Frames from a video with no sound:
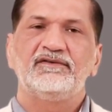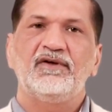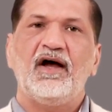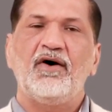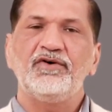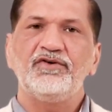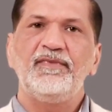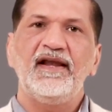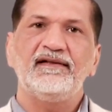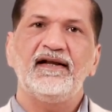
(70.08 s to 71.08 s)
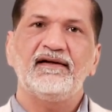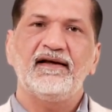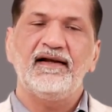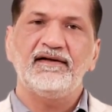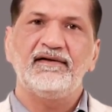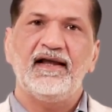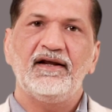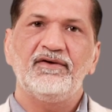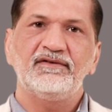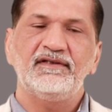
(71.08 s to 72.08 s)
So how to make that correct
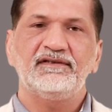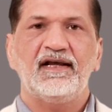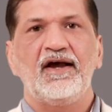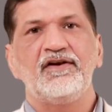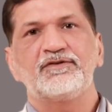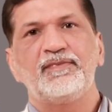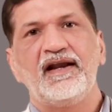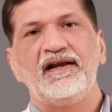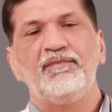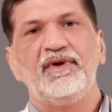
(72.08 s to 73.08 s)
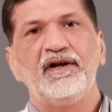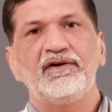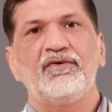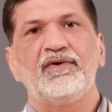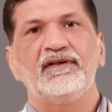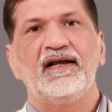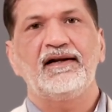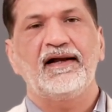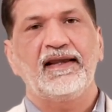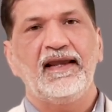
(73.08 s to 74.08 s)
diagnosis? I will spend a minute over
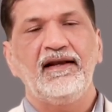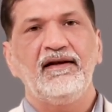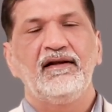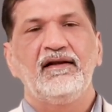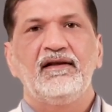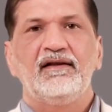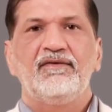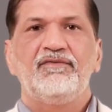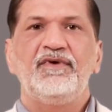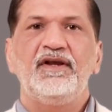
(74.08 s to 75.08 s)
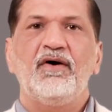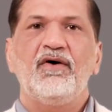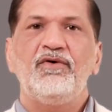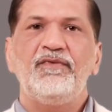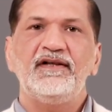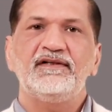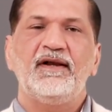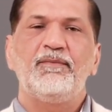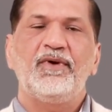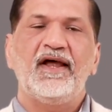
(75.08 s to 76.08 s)
that again. We always
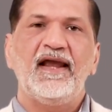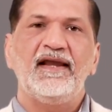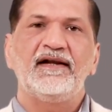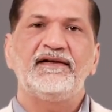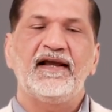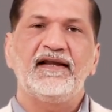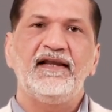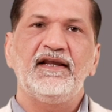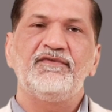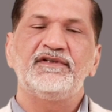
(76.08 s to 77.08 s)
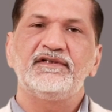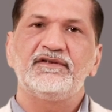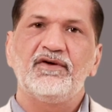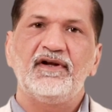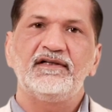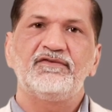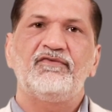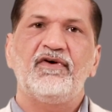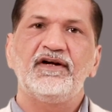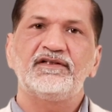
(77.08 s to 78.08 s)
employ a technique which is known as
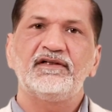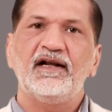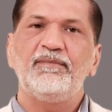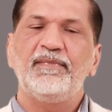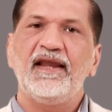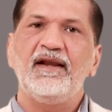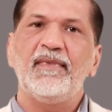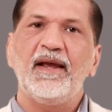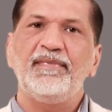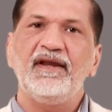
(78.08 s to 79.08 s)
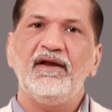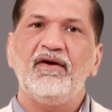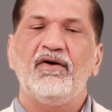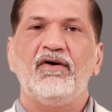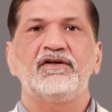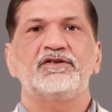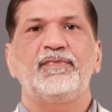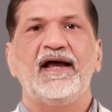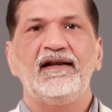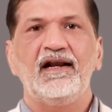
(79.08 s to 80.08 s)
functional pain mapping or
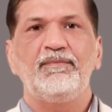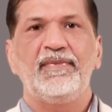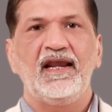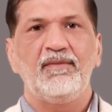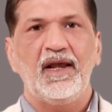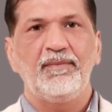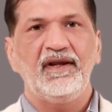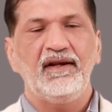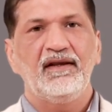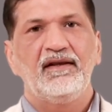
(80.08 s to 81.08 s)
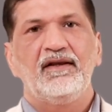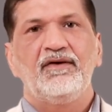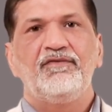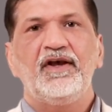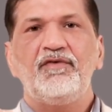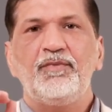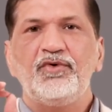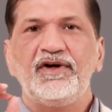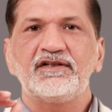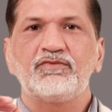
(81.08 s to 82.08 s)
spinal pain mapping, where we
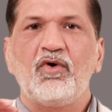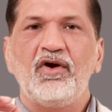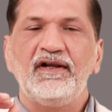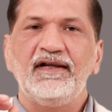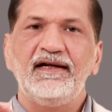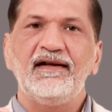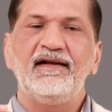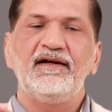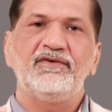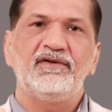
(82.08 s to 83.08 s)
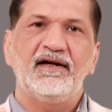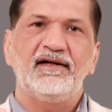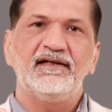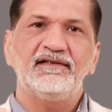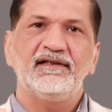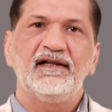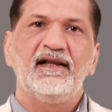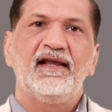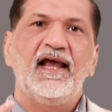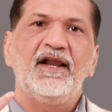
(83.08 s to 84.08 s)
put a small needle into the disc
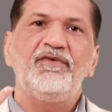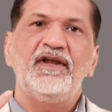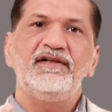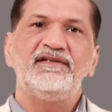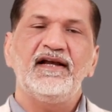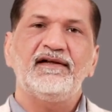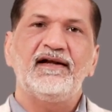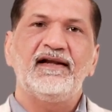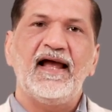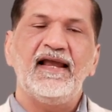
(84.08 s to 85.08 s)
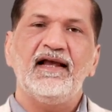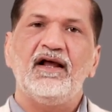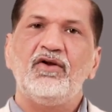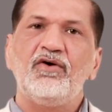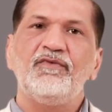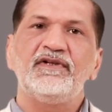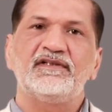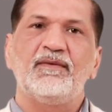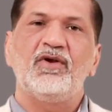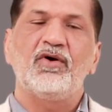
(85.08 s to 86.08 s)
and we inject a dye along with
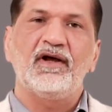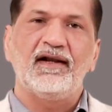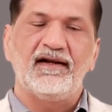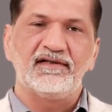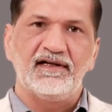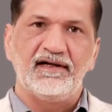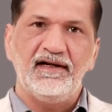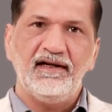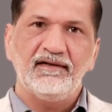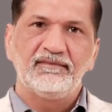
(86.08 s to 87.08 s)
some local anesthetic.